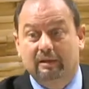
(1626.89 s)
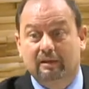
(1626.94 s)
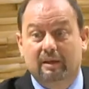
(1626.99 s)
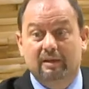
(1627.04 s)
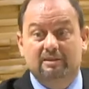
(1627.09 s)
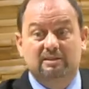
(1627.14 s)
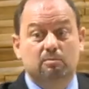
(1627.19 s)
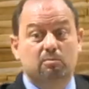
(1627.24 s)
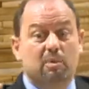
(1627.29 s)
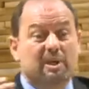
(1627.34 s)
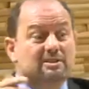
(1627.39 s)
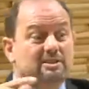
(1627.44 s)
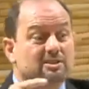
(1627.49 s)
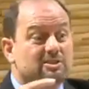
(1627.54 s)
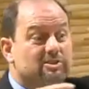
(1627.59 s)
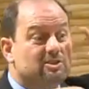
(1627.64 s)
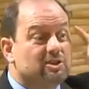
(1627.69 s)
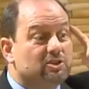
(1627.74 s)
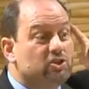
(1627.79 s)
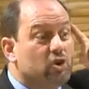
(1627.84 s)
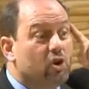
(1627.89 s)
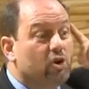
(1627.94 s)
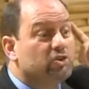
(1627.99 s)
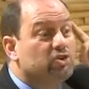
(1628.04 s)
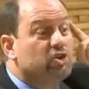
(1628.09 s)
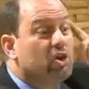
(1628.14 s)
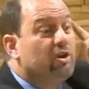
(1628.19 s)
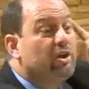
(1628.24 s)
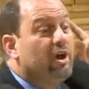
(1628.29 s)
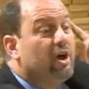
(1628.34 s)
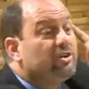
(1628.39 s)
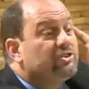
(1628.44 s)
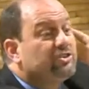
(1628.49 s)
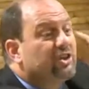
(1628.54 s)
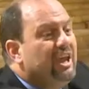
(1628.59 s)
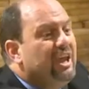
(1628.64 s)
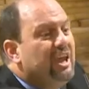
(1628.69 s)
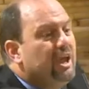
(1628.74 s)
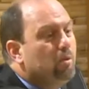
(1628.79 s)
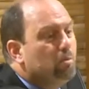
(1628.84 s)
Gets a message to John. John
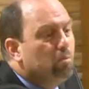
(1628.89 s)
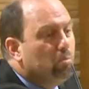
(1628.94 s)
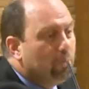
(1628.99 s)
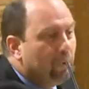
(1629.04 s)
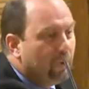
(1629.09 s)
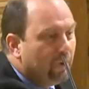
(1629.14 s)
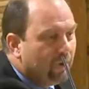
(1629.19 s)
asks him.